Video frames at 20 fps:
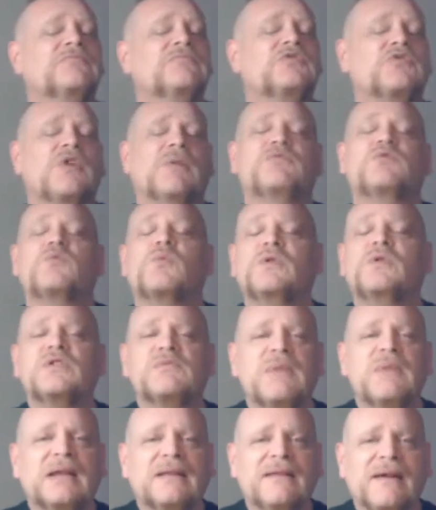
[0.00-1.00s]
Trump's words
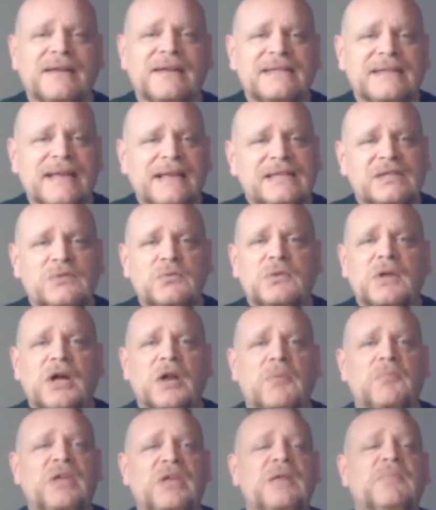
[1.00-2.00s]
made a lot of sense to a lot
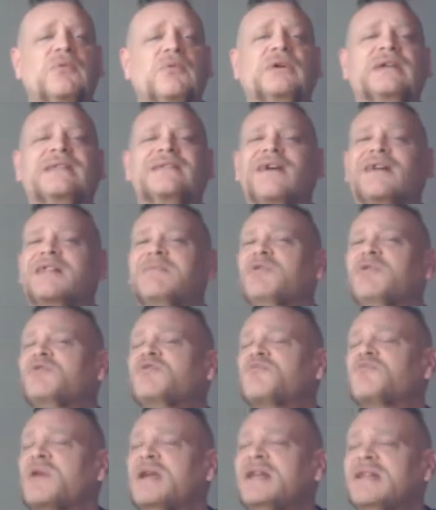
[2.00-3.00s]
of people. He talked about
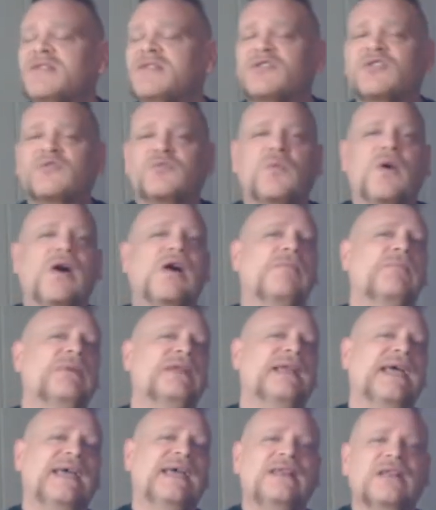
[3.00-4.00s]
draining the swamp
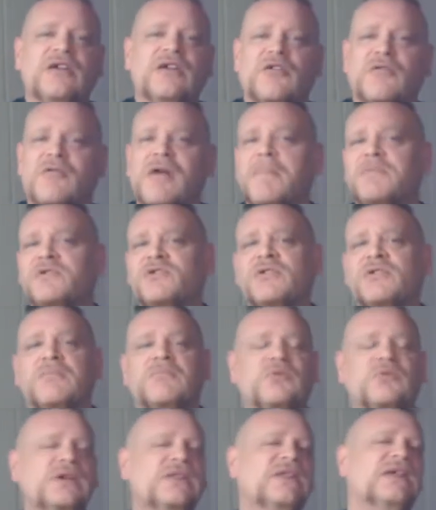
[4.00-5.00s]
and ending corruption
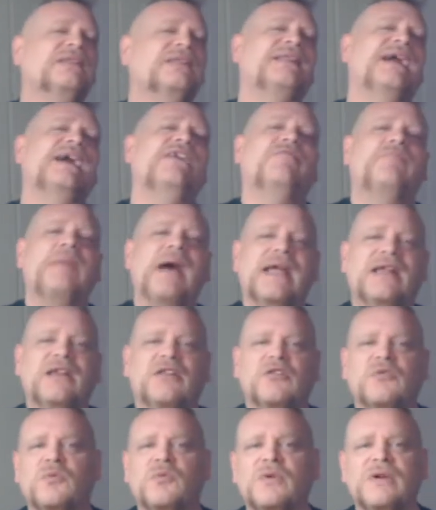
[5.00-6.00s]
and breathing life back
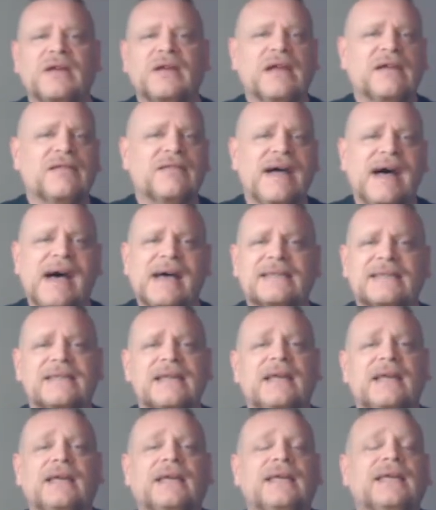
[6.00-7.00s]
into the working class.
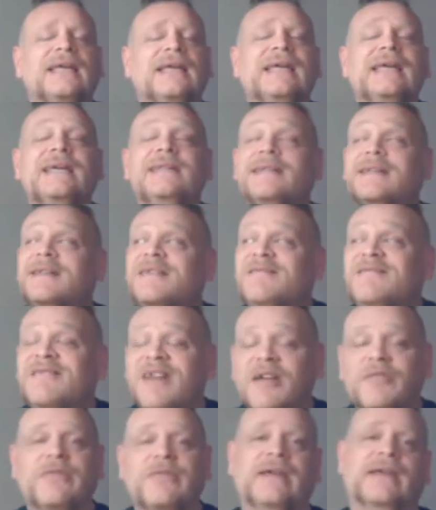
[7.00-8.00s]
He did
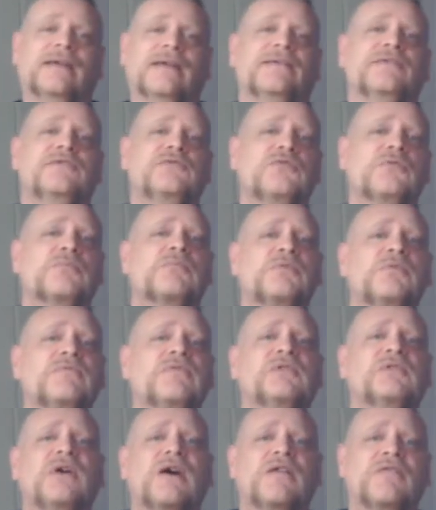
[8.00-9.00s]
nothing to improve
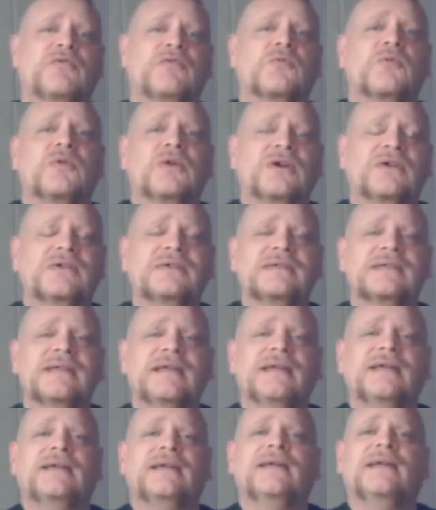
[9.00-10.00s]
the lot of the workers.
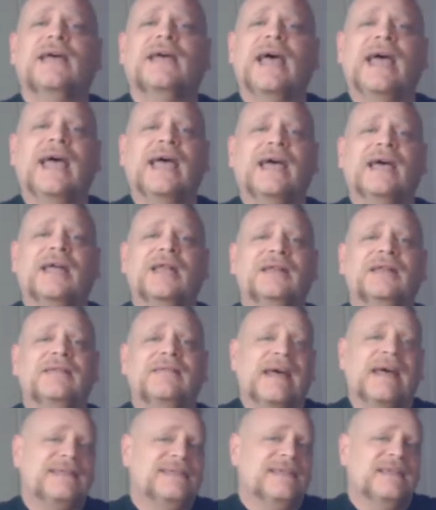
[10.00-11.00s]
And
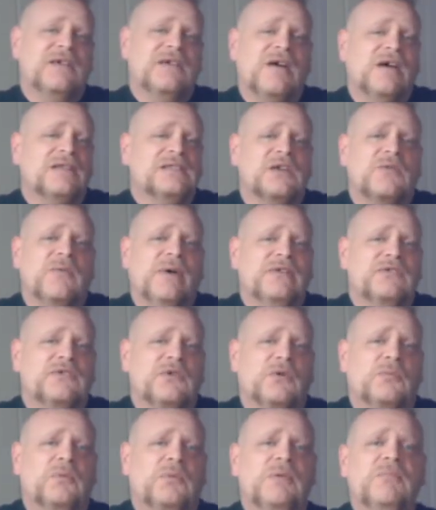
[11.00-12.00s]
that's
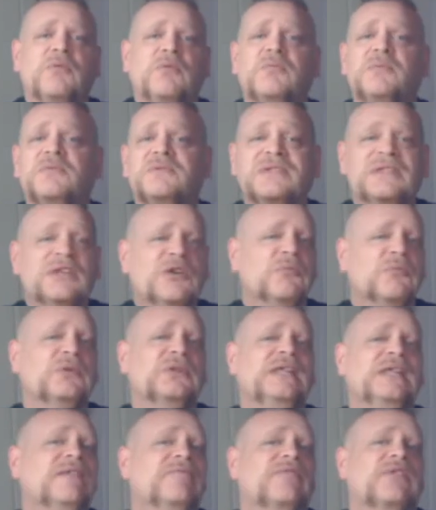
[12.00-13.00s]
inconsequential. People still
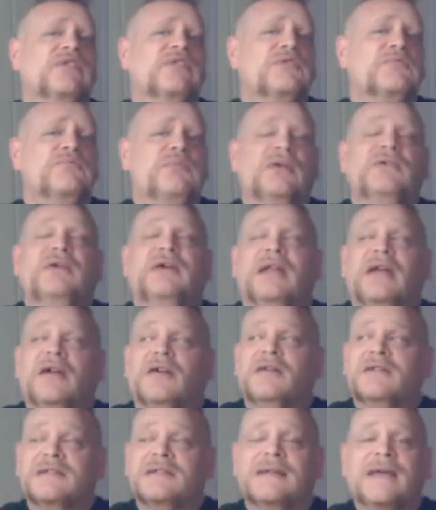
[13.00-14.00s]
believe that this
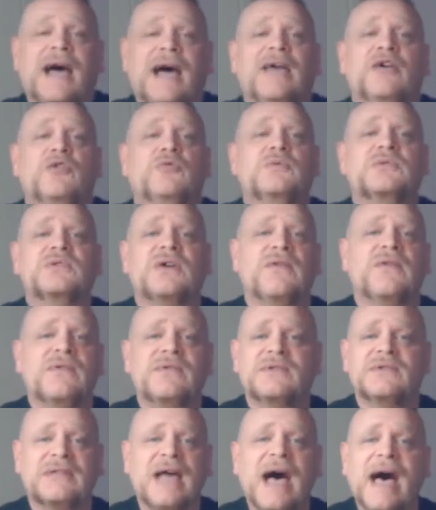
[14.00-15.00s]
billionaire is the guy who was on
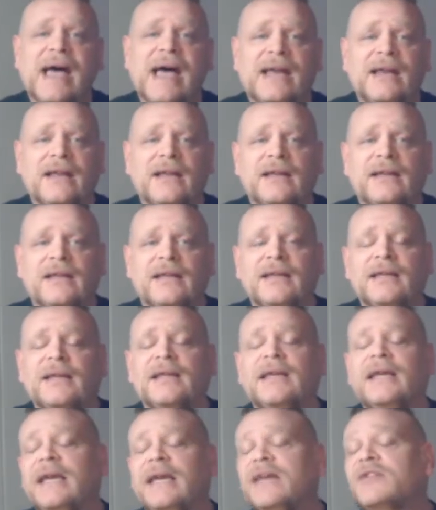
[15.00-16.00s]
their side.
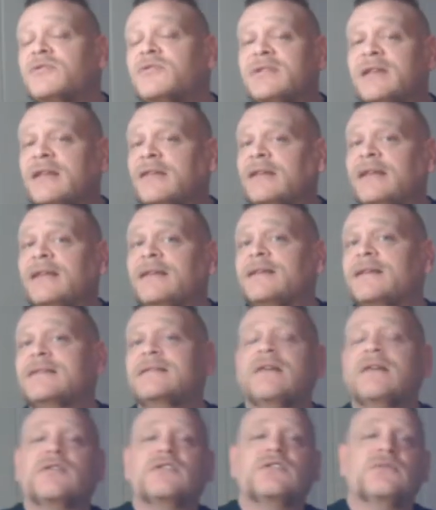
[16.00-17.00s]
Interestingly, this
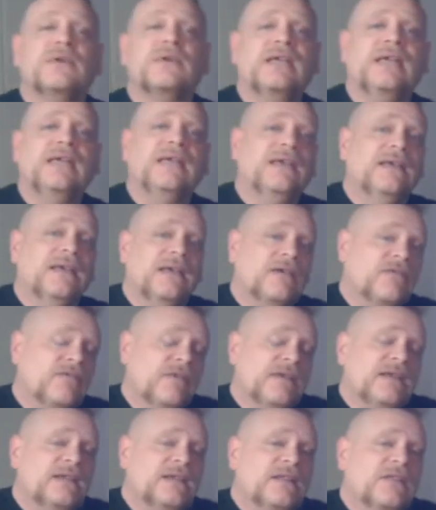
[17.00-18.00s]
is also a key
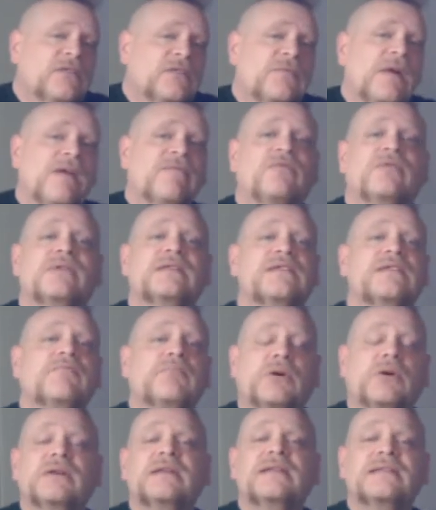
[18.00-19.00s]
ingredient in the reverence of
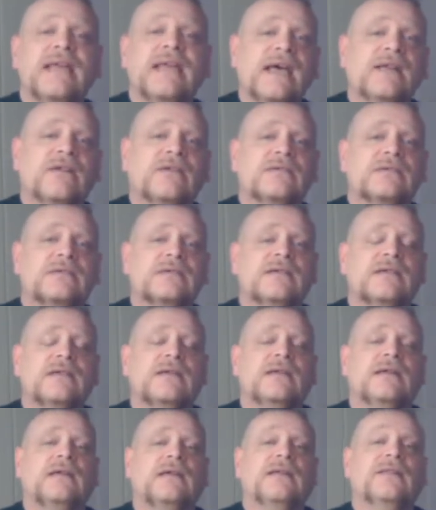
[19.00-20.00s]
Bernie Sanders.
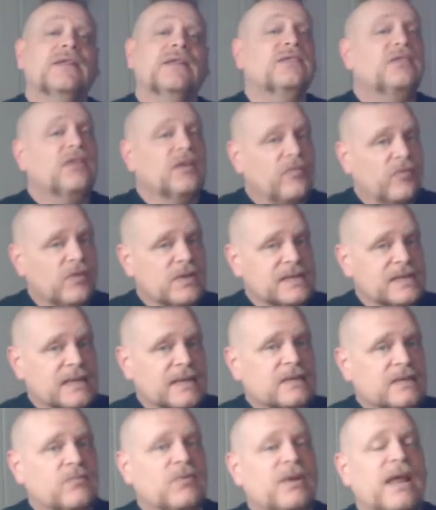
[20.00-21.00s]
The difference
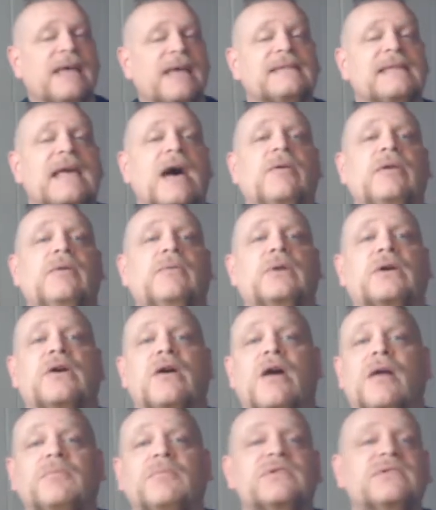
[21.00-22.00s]
is, when asked how he would
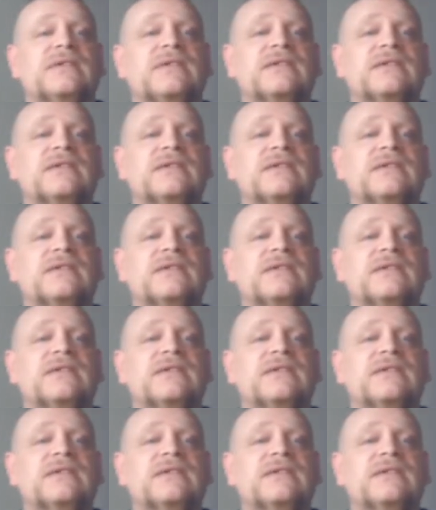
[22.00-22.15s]
accomplish these